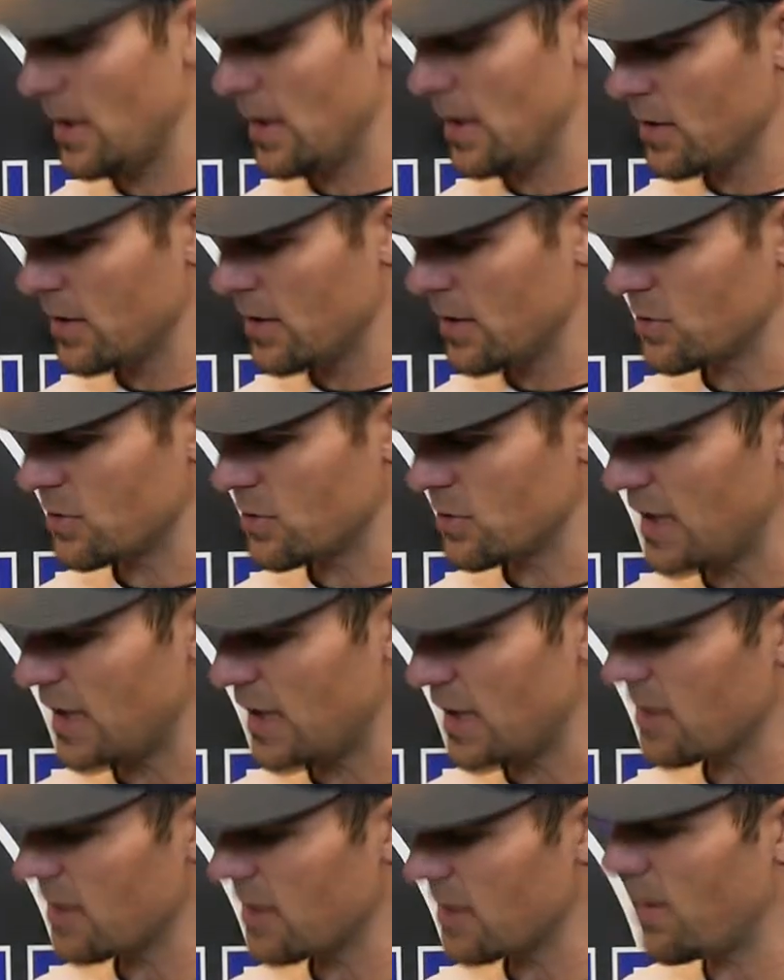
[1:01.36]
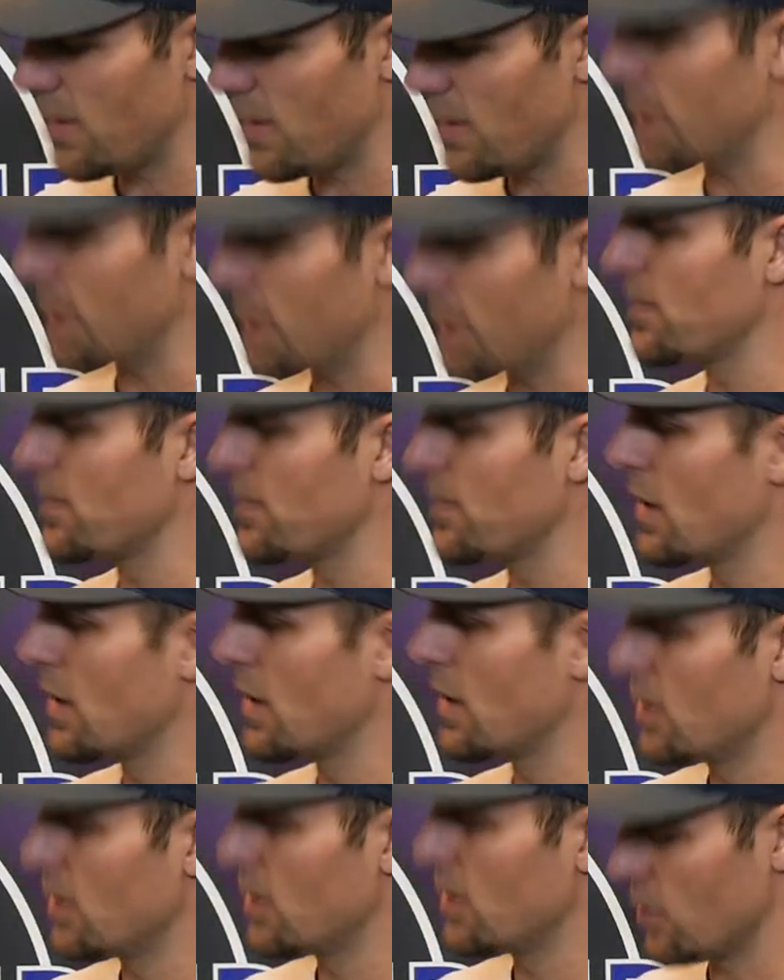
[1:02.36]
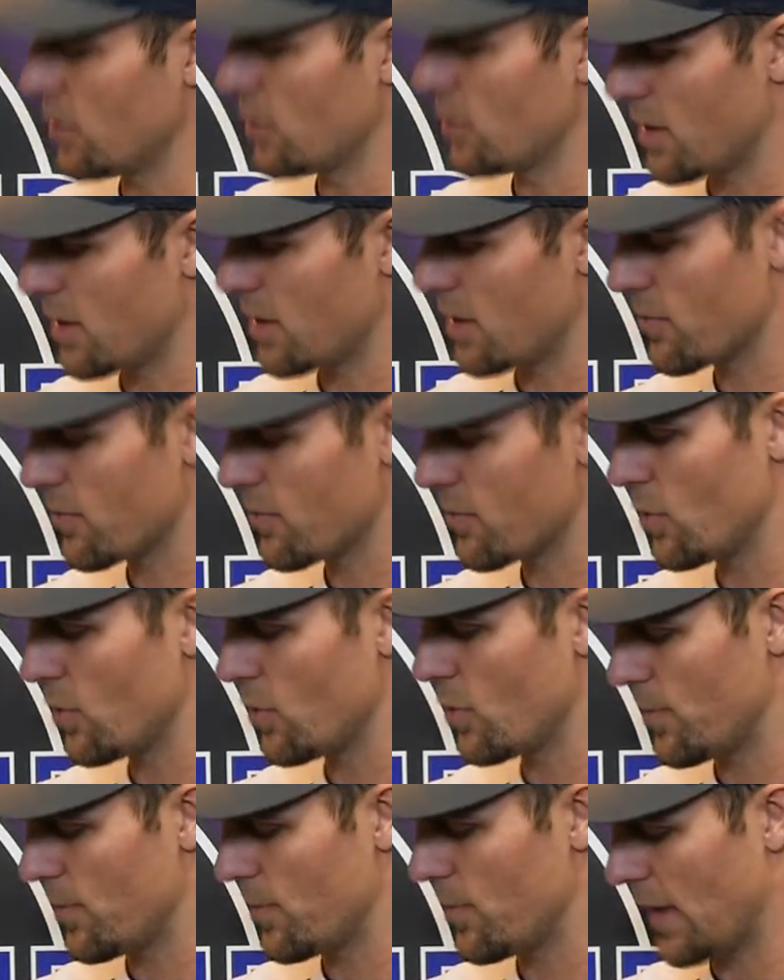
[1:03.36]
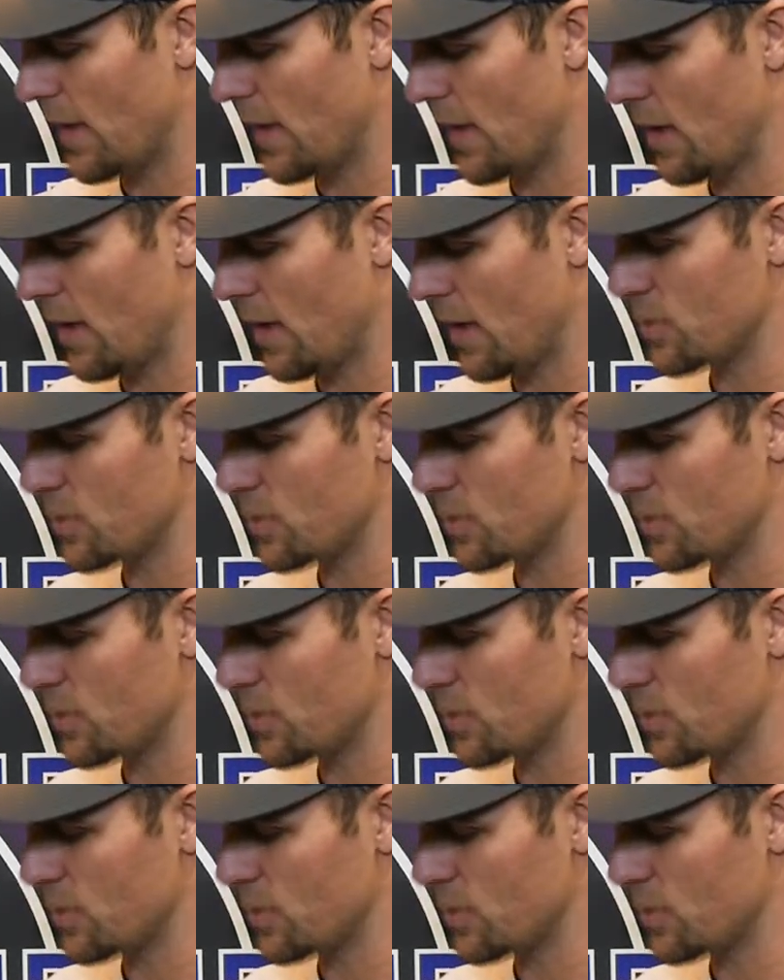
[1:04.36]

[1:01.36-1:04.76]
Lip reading: So taking the pen, you can come through and we